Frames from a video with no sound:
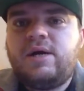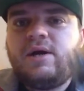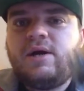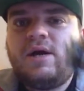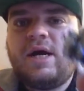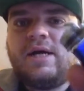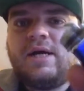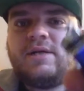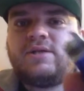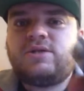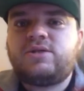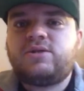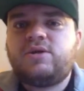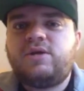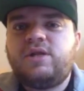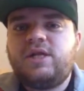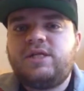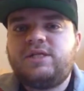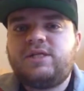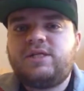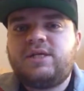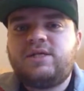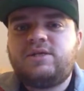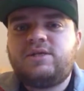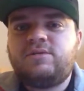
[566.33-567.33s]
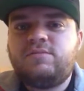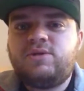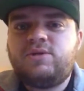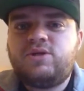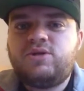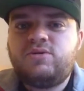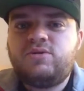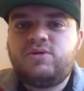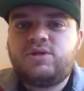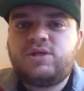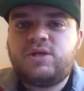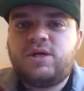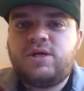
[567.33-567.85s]
Alright, so let's get some
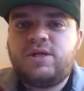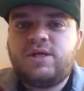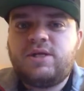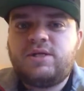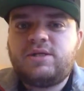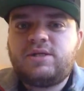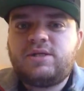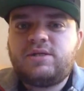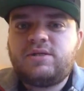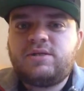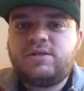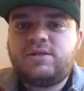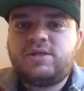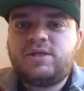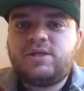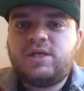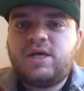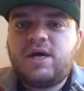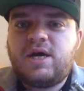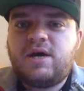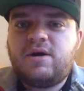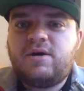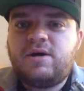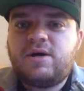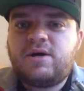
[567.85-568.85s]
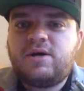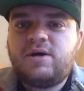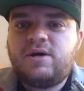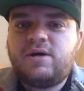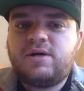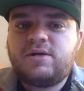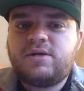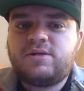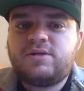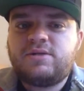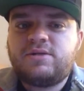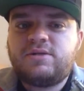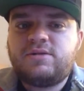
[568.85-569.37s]
juice on this and see how it
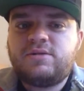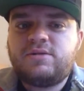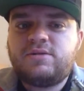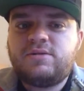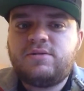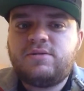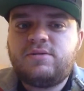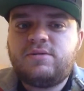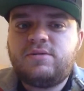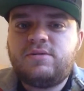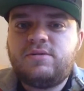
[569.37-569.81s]
cooks.